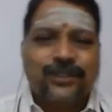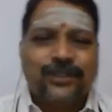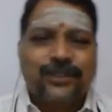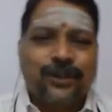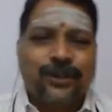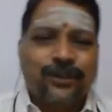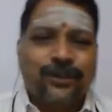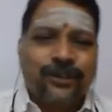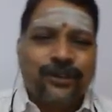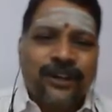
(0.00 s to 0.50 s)

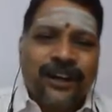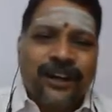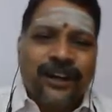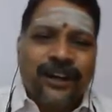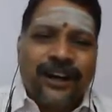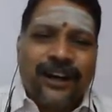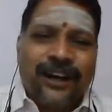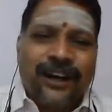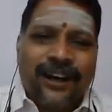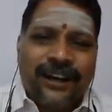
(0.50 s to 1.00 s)
So
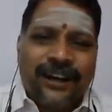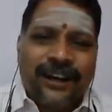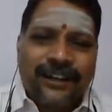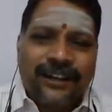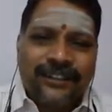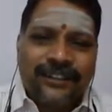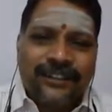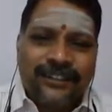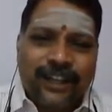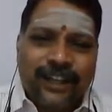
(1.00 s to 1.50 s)

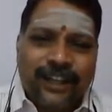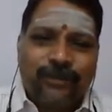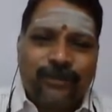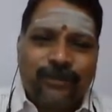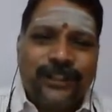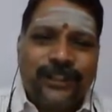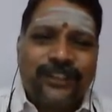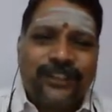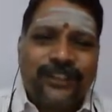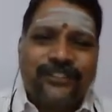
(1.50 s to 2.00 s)
the
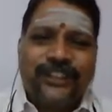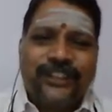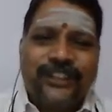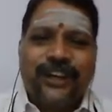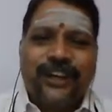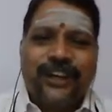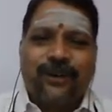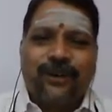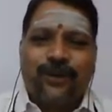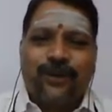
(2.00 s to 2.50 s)
government of
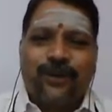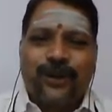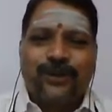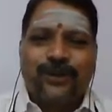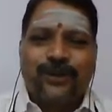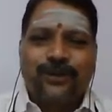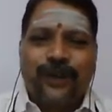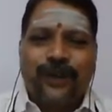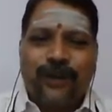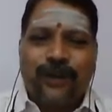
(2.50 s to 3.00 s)
India want
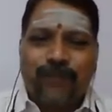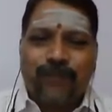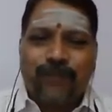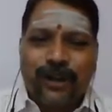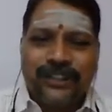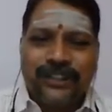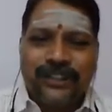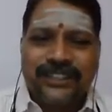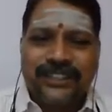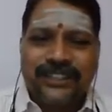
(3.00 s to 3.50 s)
to
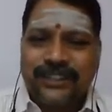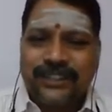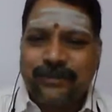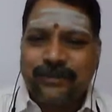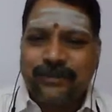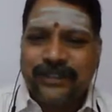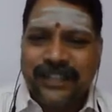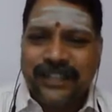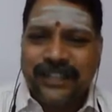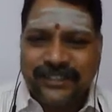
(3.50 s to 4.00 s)
abolish the
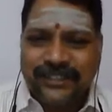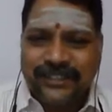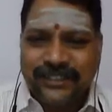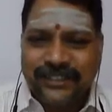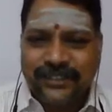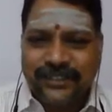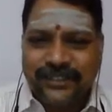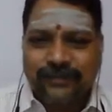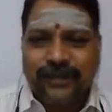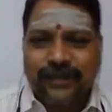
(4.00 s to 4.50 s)
Zamindari
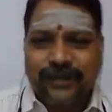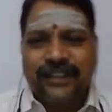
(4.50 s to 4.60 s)
system,